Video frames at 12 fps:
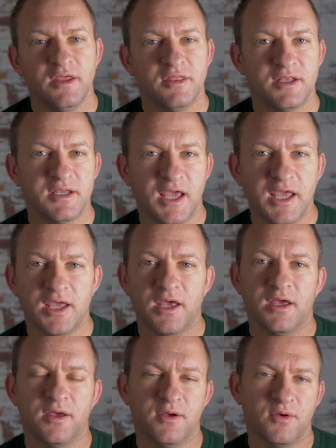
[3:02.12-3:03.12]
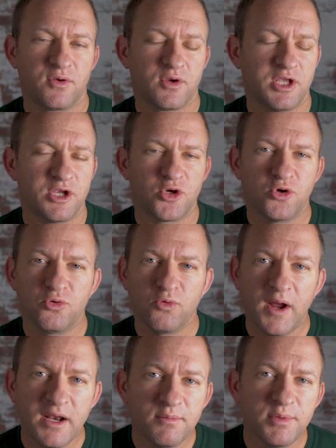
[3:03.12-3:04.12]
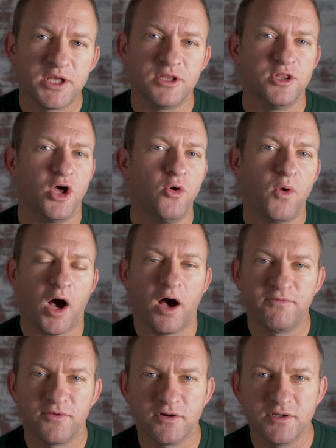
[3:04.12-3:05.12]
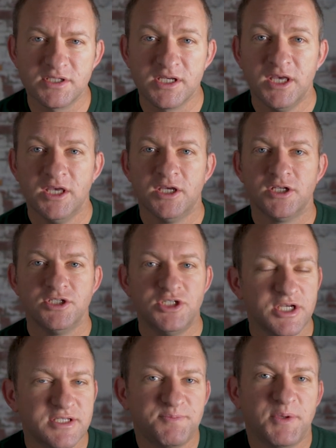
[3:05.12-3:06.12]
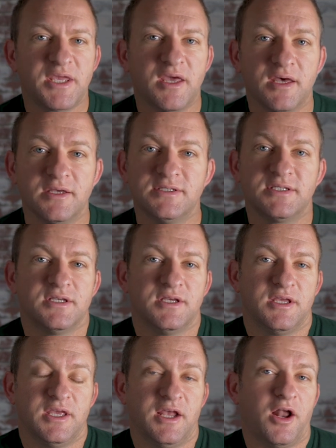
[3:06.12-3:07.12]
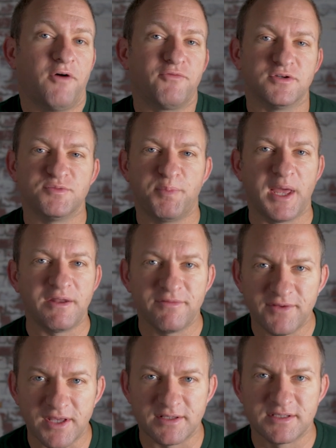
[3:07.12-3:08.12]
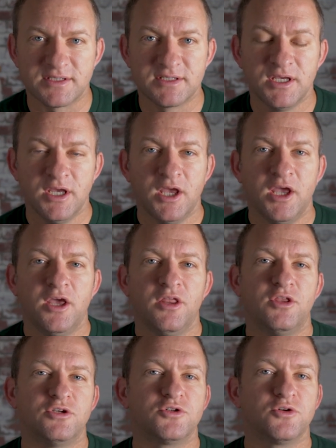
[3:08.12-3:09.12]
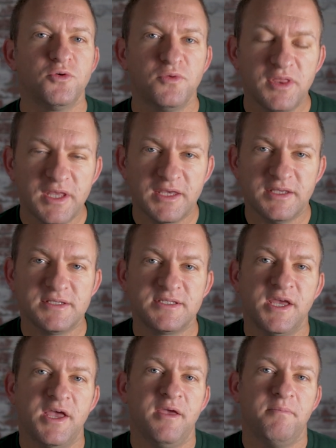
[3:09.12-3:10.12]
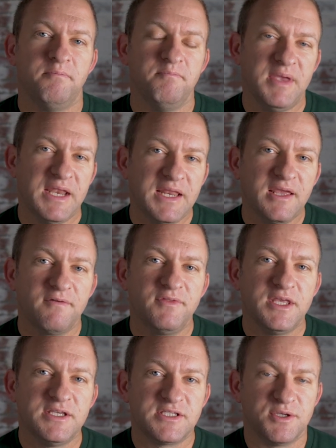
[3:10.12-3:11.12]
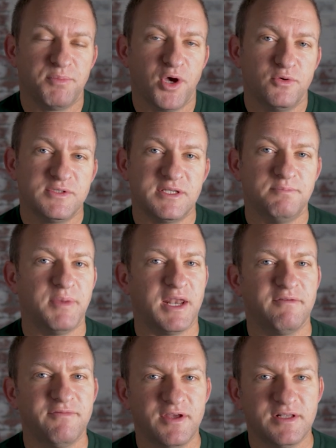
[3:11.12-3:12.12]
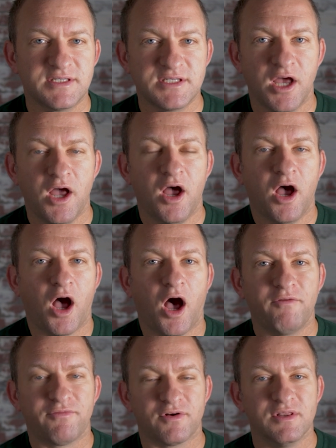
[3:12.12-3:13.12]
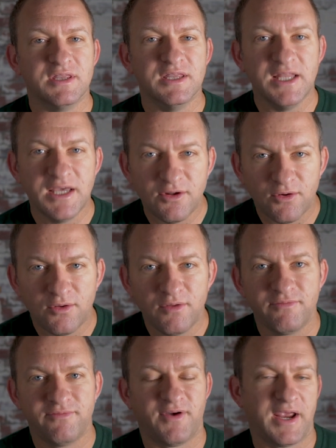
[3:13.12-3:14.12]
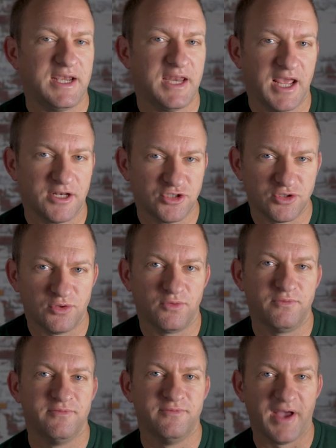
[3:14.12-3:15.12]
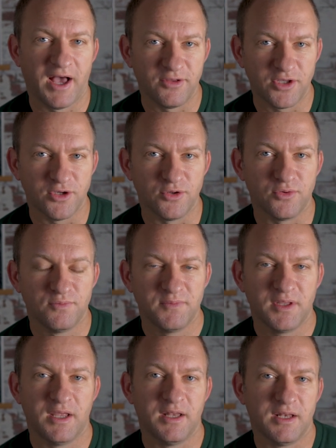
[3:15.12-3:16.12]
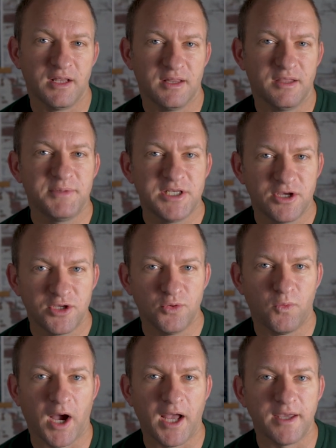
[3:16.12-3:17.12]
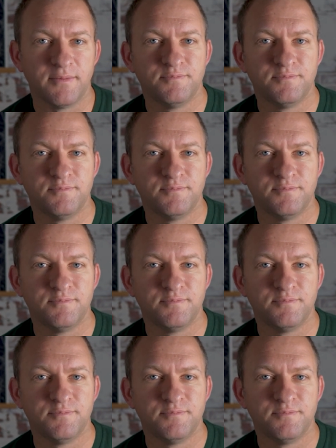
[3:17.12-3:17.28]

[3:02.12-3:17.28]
that take incredibly low offers just because it offers benefits. The truth is, many of these supposed benefits offer little financial value, and let me tell you why.